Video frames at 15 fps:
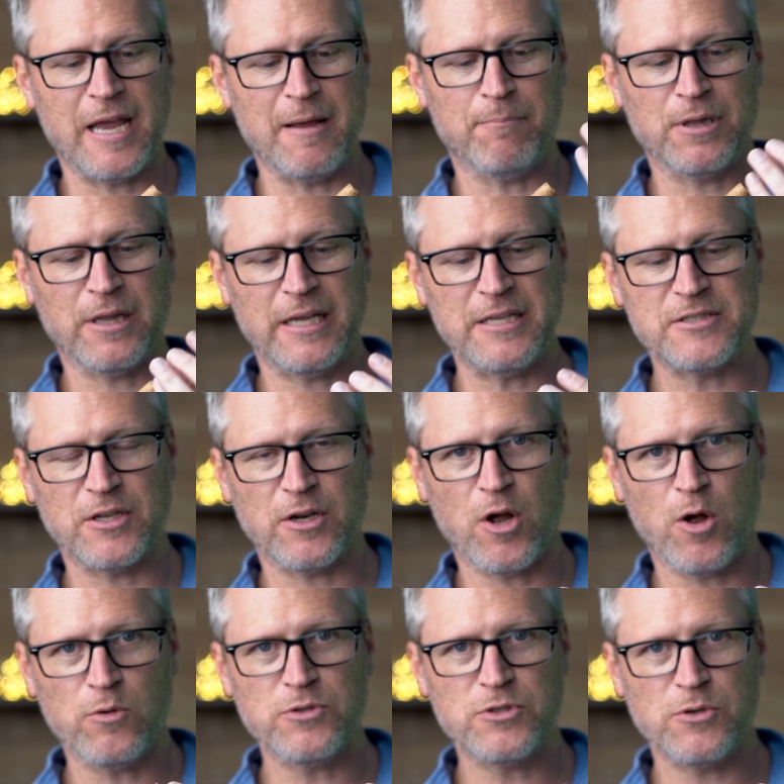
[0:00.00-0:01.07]
and place it
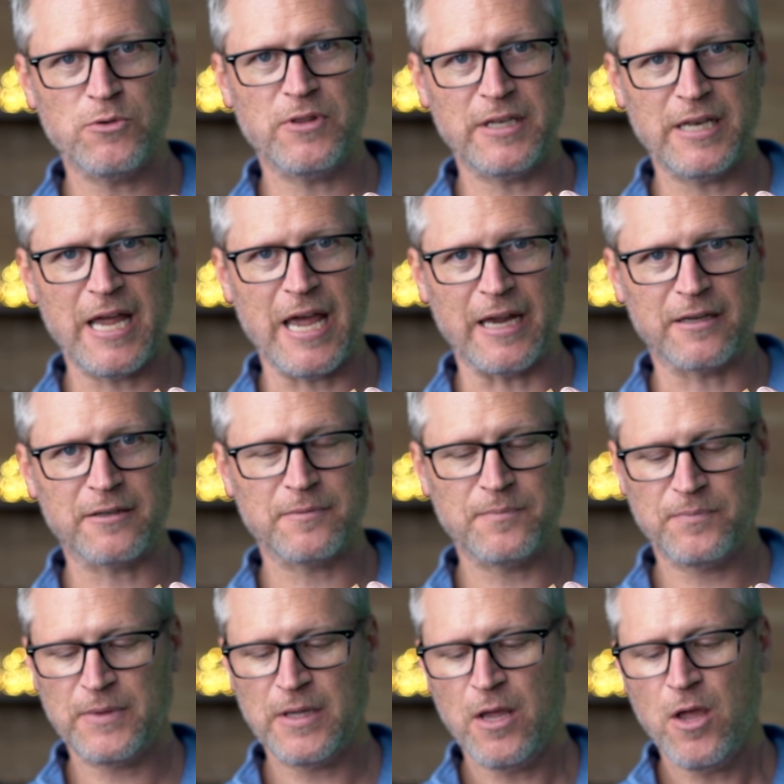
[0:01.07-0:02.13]
onto the neck.
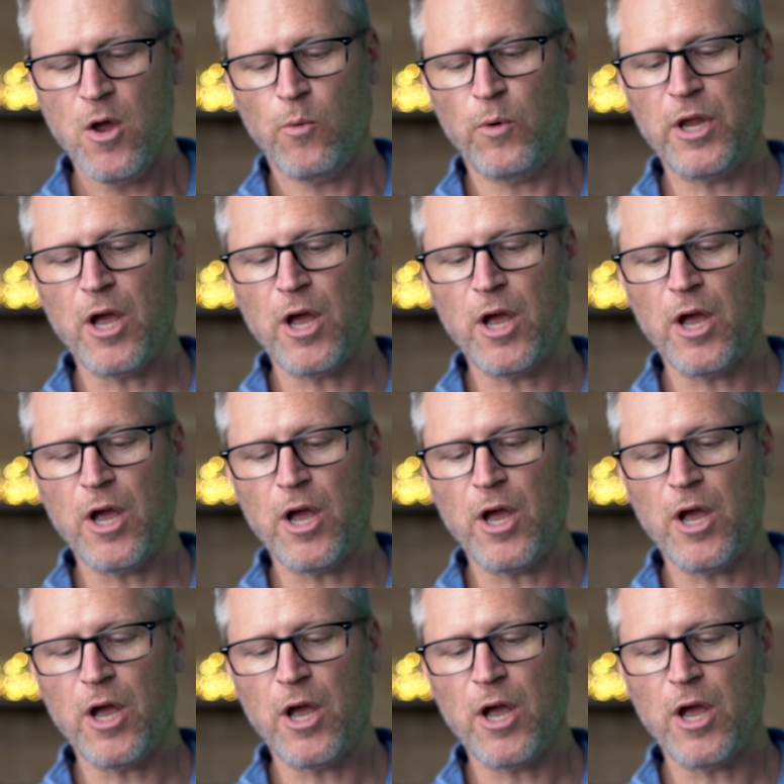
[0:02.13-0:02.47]
We